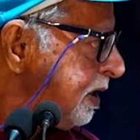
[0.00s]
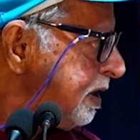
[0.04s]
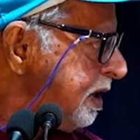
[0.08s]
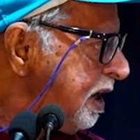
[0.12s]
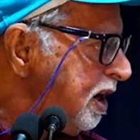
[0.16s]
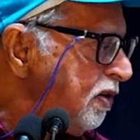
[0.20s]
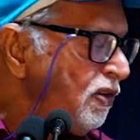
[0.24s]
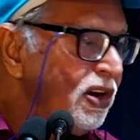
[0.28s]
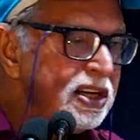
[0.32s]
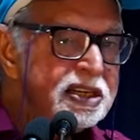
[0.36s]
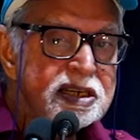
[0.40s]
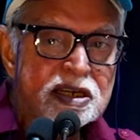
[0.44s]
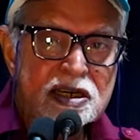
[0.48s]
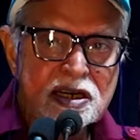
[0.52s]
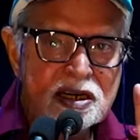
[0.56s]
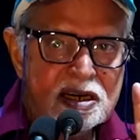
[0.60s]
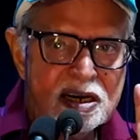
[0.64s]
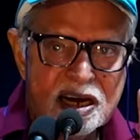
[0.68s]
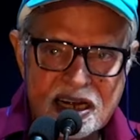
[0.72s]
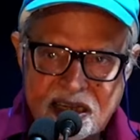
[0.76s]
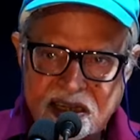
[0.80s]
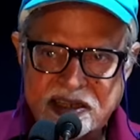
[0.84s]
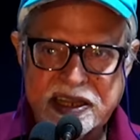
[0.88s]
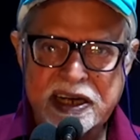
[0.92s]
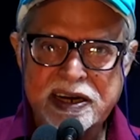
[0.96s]
There was
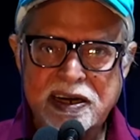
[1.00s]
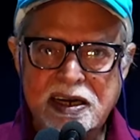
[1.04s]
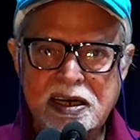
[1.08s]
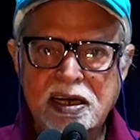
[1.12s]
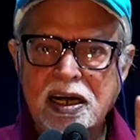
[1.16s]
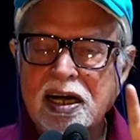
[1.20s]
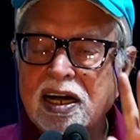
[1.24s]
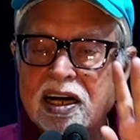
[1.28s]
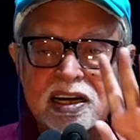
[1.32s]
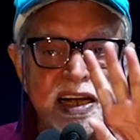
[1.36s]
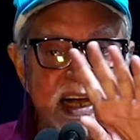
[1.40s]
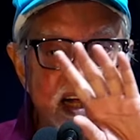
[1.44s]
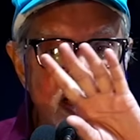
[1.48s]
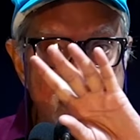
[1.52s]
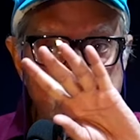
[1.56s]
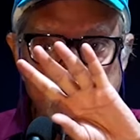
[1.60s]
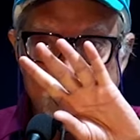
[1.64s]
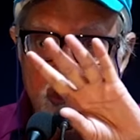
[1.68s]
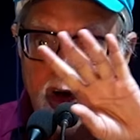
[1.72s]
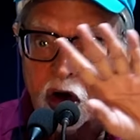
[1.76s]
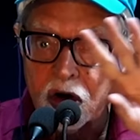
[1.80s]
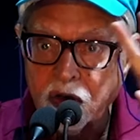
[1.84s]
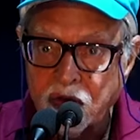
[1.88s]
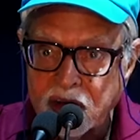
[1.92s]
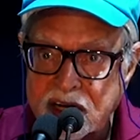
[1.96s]
nothing
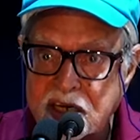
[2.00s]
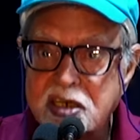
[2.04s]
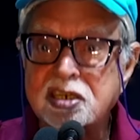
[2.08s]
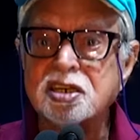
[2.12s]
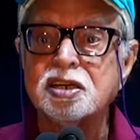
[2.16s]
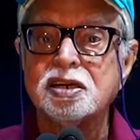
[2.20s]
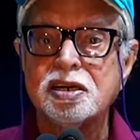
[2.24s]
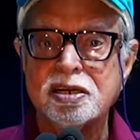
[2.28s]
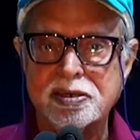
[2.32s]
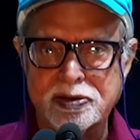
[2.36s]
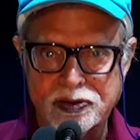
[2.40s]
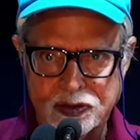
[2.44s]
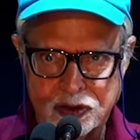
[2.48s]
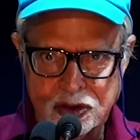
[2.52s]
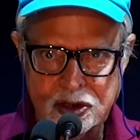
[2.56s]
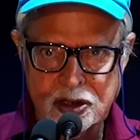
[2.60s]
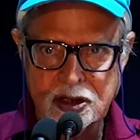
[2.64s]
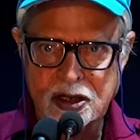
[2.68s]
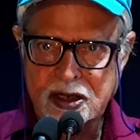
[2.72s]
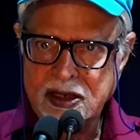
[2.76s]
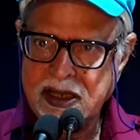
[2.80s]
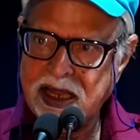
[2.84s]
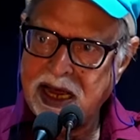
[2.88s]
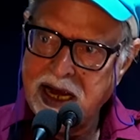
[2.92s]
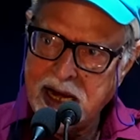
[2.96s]
against non-vegetarian.
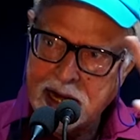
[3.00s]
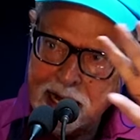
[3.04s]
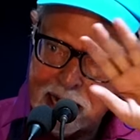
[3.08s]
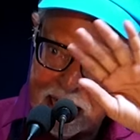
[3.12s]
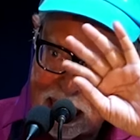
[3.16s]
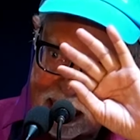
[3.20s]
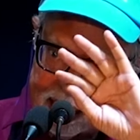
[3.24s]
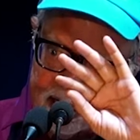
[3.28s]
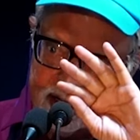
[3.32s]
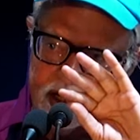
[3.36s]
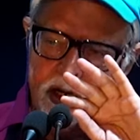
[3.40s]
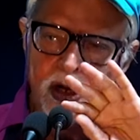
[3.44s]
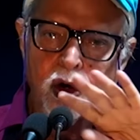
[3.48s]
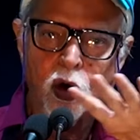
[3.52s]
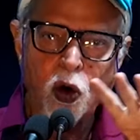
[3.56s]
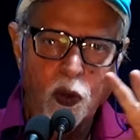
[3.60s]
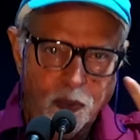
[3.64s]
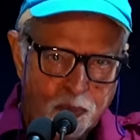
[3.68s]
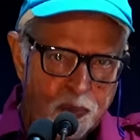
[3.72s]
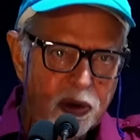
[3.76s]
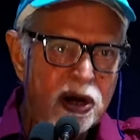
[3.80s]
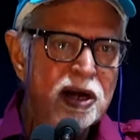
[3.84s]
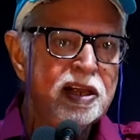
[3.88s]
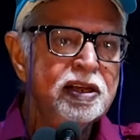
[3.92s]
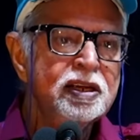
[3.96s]
They had
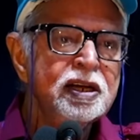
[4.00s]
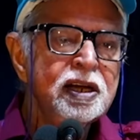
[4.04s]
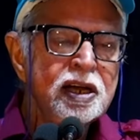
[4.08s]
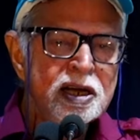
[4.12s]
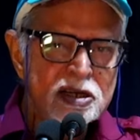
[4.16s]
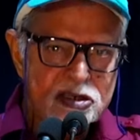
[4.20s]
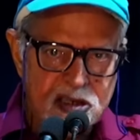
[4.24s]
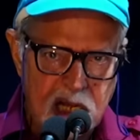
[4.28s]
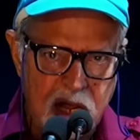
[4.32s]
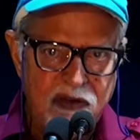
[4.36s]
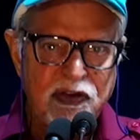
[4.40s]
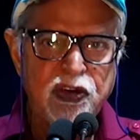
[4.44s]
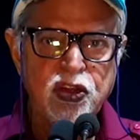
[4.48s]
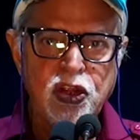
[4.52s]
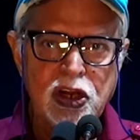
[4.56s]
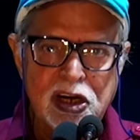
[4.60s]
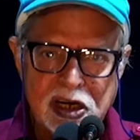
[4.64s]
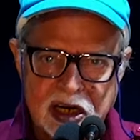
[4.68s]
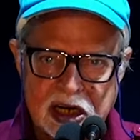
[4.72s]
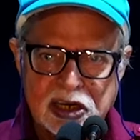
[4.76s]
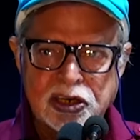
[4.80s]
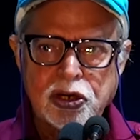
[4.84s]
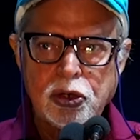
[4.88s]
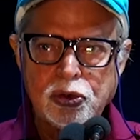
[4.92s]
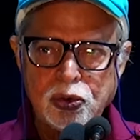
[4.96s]
openly.
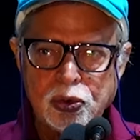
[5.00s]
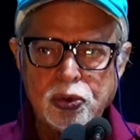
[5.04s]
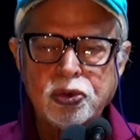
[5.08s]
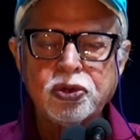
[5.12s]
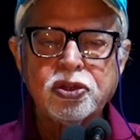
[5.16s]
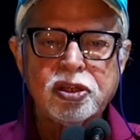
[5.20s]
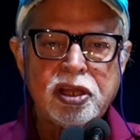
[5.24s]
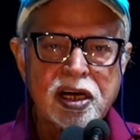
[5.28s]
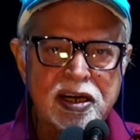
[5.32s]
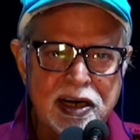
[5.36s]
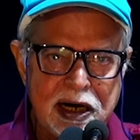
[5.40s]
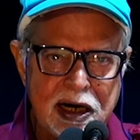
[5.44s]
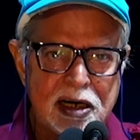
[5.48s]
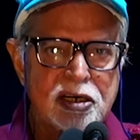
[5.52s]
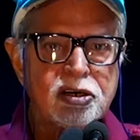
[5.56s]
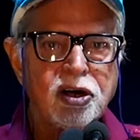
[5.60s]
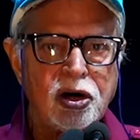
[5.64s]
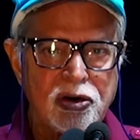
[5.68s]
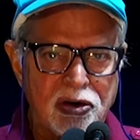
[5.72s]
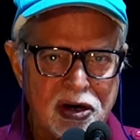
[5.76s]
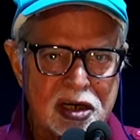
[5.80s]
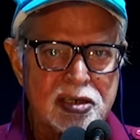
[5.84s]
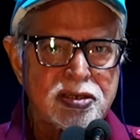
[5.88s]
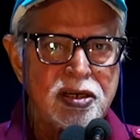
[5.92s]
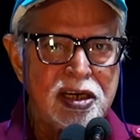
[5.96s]
Saifuddin Kichlu, the great
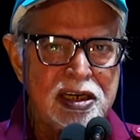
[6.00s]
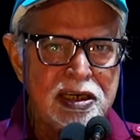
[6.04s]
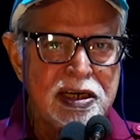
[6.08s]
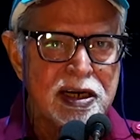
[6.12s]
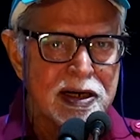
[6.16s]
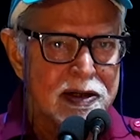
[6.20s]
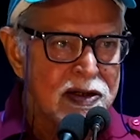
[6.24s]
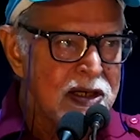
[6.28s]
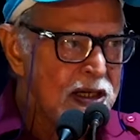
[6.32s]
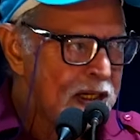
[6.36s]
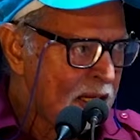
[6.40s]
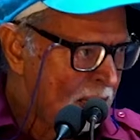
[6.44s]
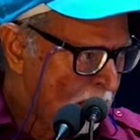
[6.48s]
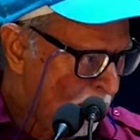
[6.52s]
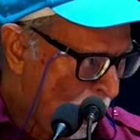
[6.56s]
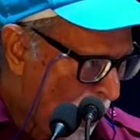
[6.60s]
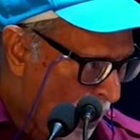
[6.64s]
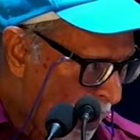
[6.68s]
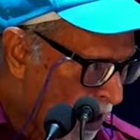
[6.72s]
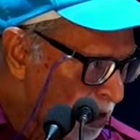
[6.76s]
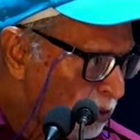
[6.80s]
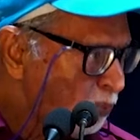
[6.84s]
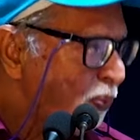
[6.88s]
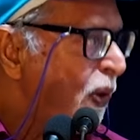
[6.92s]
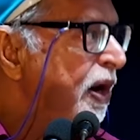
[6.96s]
Congress leader,
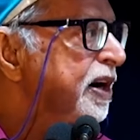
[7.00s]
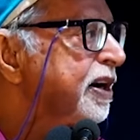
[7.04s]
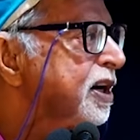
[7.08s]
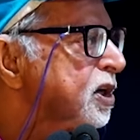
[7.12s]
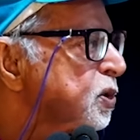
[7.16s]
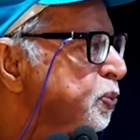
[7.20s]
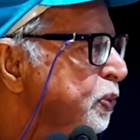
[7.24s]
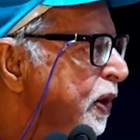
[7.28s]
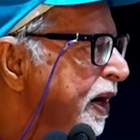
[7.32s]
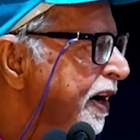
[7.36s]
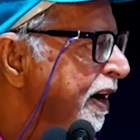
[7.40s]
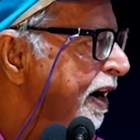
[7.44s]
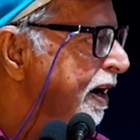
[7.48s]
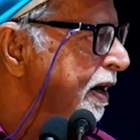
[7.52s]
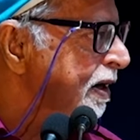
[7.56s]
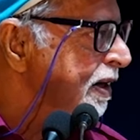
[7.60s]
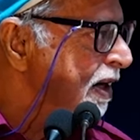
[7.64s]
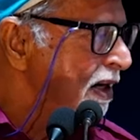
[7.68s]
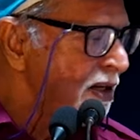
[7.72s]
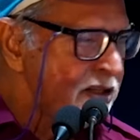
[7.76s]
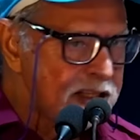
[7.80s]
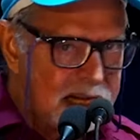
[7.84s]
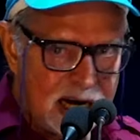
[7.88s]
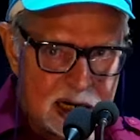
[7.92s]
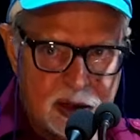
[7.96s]
has participated
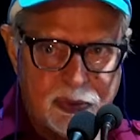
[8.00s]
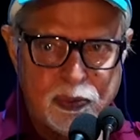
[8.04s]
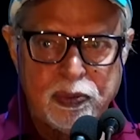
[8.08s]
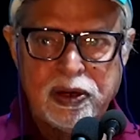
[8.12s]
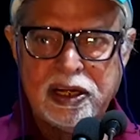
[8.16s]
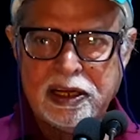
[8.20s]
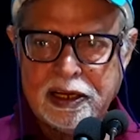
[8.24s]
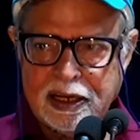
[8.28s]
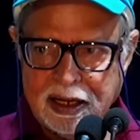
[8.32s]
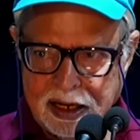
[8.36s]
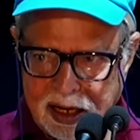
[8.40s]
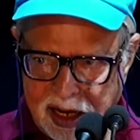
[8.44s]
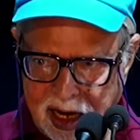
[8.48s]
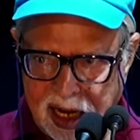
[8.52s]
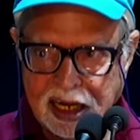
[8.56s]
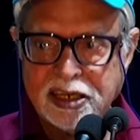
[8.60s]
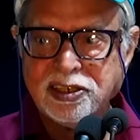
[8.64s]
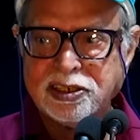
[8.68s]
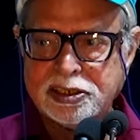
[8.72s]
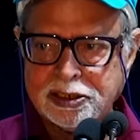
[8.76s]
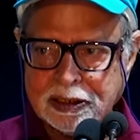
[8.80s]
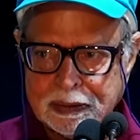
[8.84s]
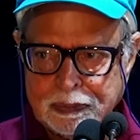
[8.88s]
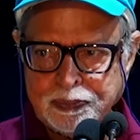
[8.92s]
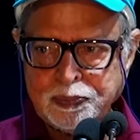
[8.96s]
in that
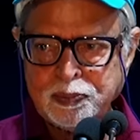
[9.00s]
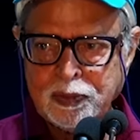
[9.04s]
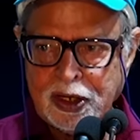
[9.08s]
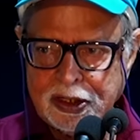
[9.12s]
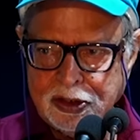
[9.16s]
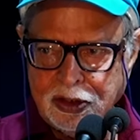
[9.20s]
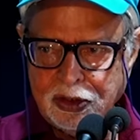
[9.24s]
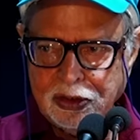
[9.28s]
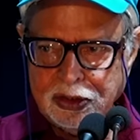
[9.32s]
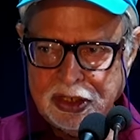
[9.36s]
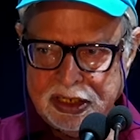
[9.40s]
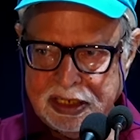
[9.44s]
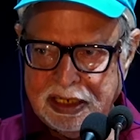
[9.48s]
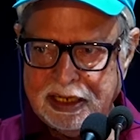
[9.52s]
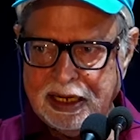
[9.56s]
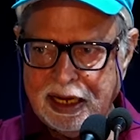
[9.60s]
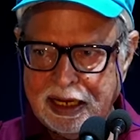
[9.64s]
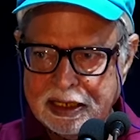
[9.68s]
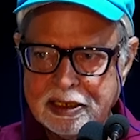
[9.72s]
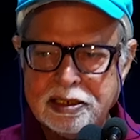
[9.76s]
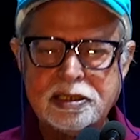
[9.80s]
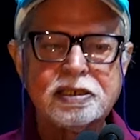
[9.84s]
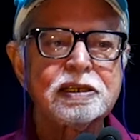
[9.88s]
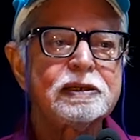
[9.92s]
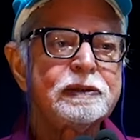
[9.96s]
lunch. He
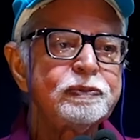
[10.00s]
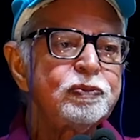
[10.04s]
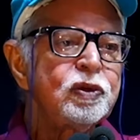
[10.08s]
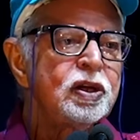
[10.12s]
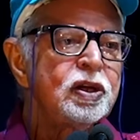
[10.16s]
has